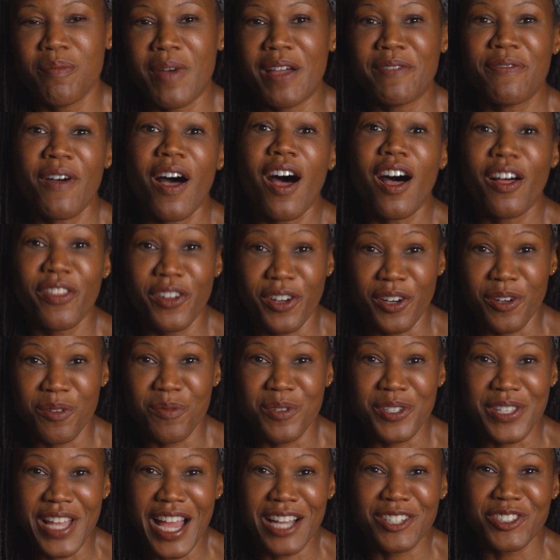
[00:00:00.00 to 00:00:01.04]
My father
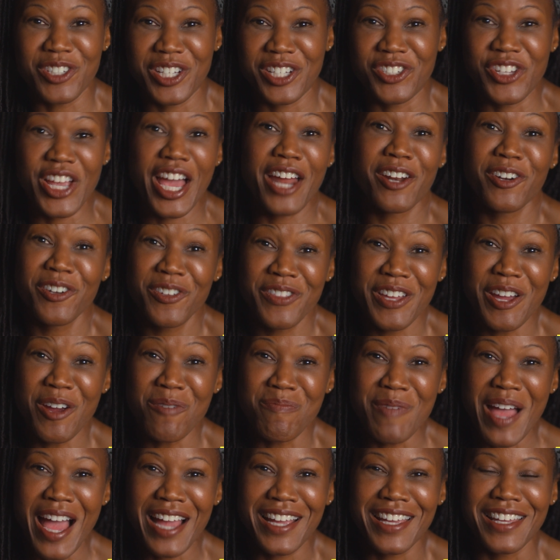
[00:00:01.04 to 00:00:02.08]
was actually a janitor there
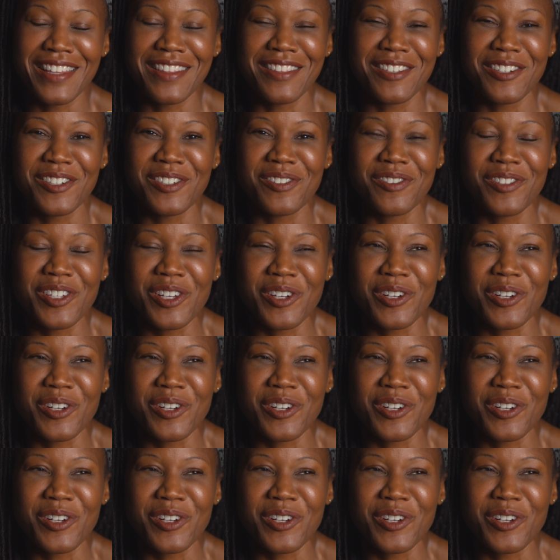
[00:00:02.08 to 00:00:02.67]
back in the